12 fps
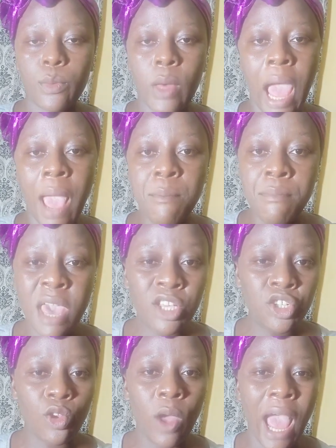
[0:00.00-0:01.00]
I make
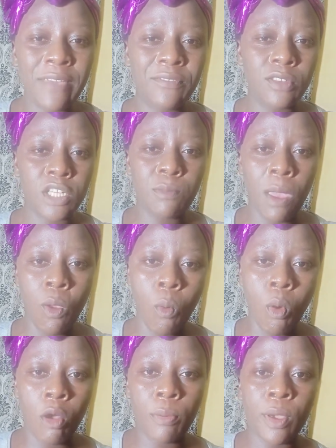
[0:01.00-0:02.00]
sure I finish my
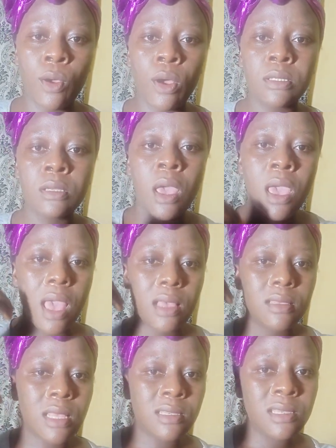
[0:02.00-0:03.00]
work because
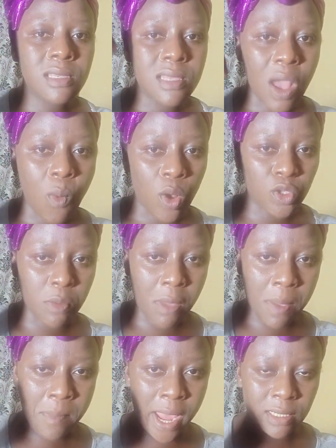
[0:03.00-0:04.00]
there's this thing that works on
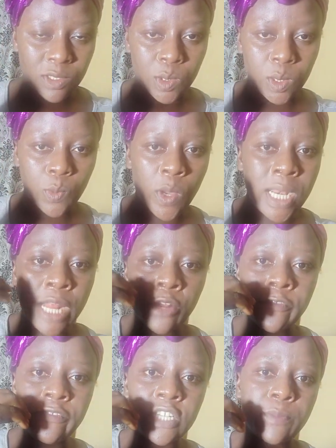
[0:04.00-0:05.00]
my mind. When I
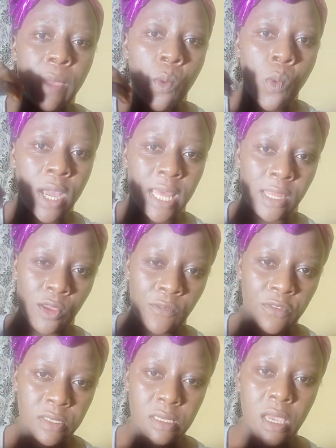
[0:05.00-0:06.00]
don't finish my work at the
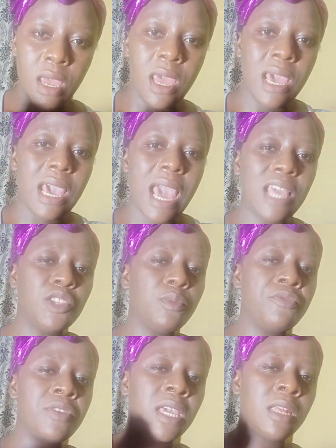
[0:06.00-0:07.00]
office, it
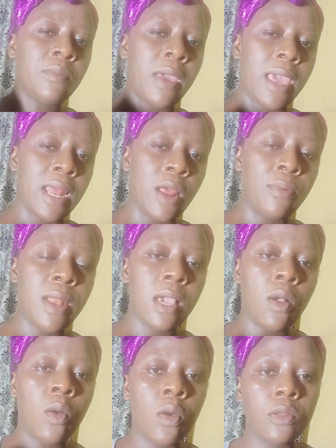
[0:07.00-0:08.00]
will be ringing in my head. I'll be
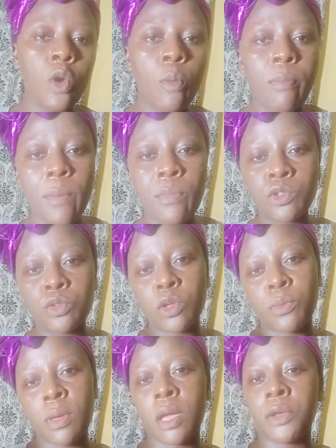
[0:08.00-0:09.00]
like, God, hope my boss will
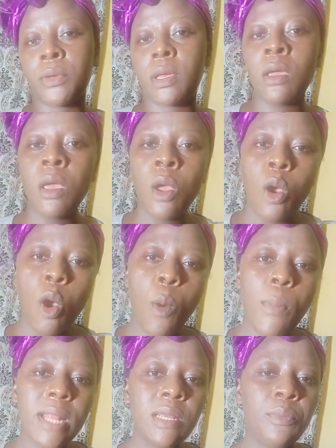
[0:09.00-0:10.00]
not be angry.
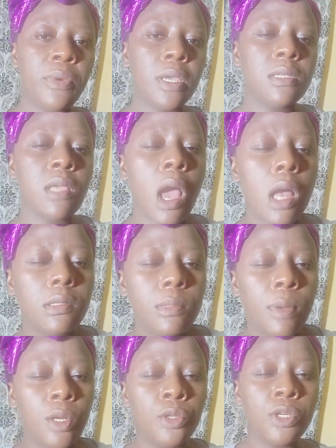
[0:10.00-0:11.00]
Hope I didn't break his heart
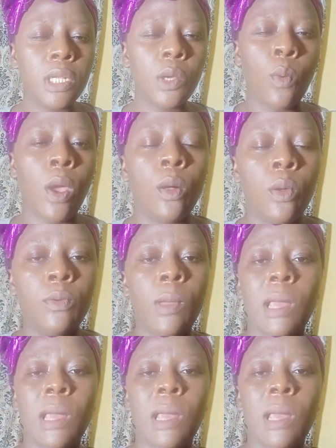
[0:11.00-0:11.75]
by not doing well.